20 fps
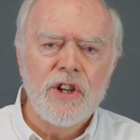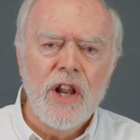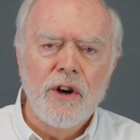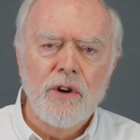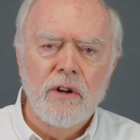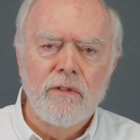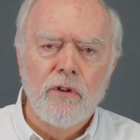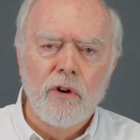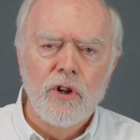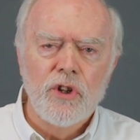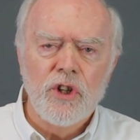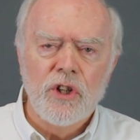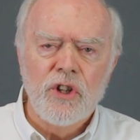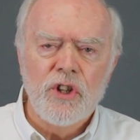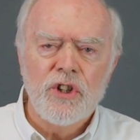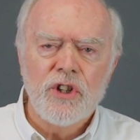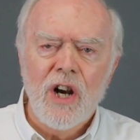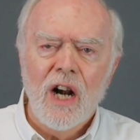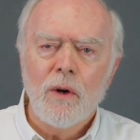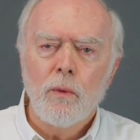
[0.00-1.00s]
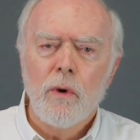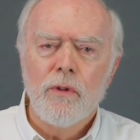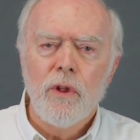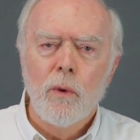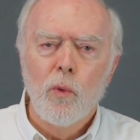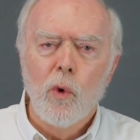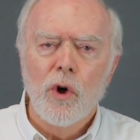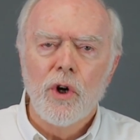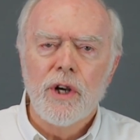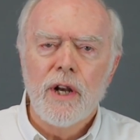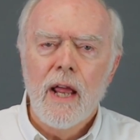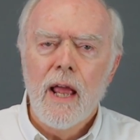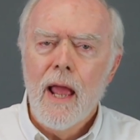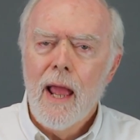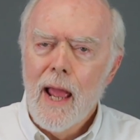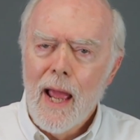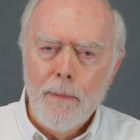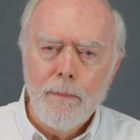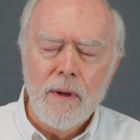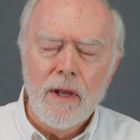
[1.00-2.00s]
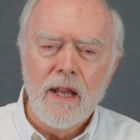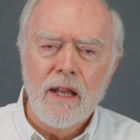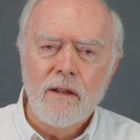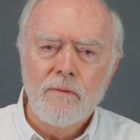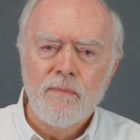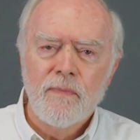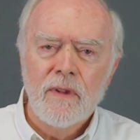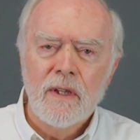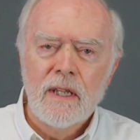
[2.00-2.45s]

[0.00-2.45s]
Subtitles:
Standard Version start with the word happy.